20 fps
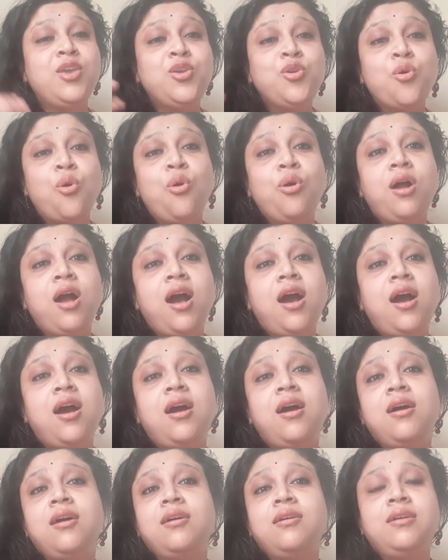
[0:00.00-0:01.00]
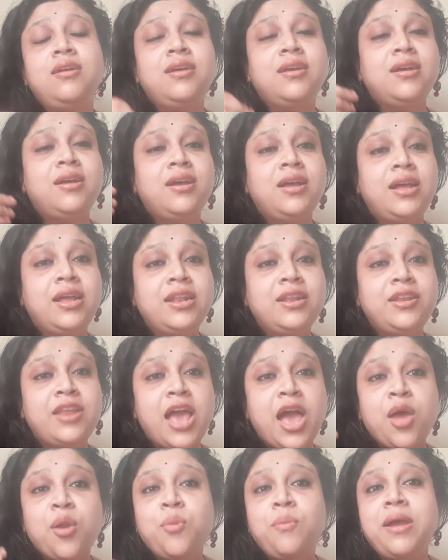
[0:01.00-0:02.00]
yoga and
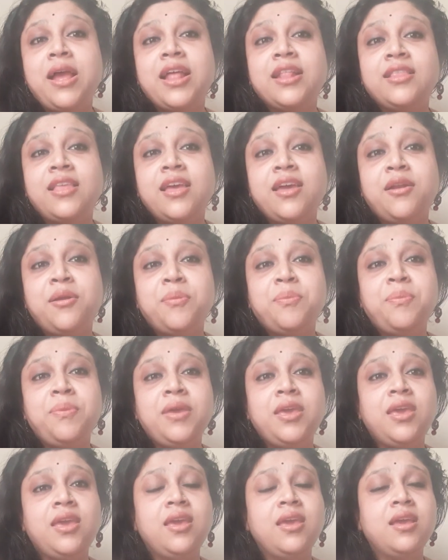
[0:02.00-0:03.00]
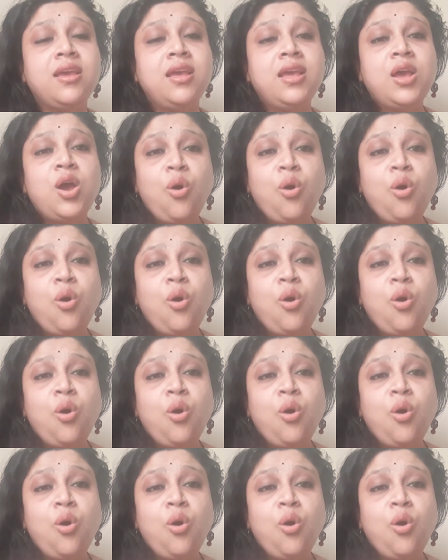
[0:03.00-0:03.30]
aromatherapy,